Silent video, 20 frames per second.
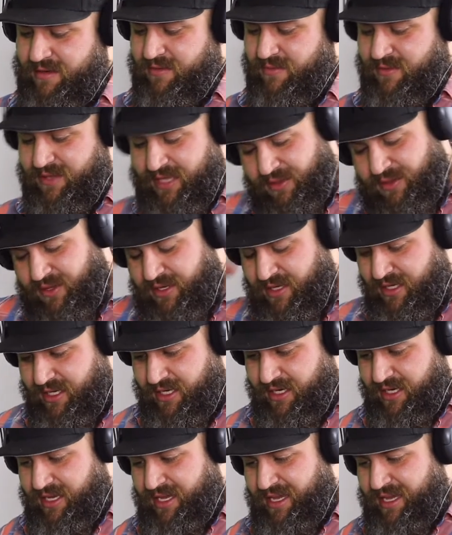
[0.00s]
Without the
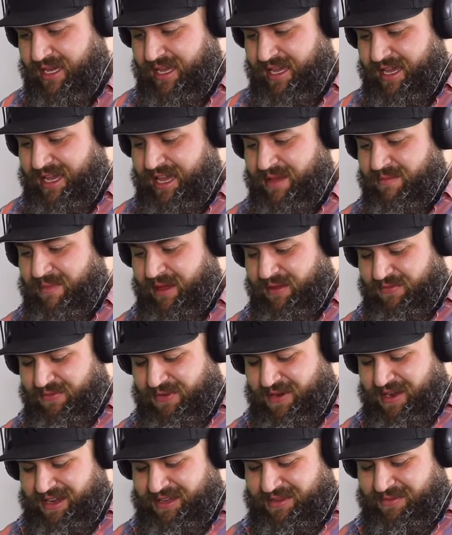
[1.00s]
hood, and my
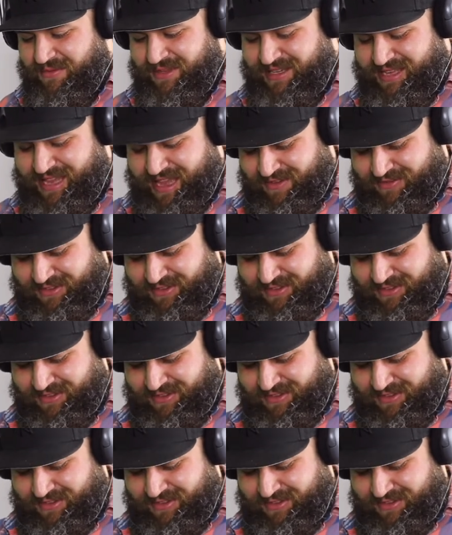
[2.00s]
friend would have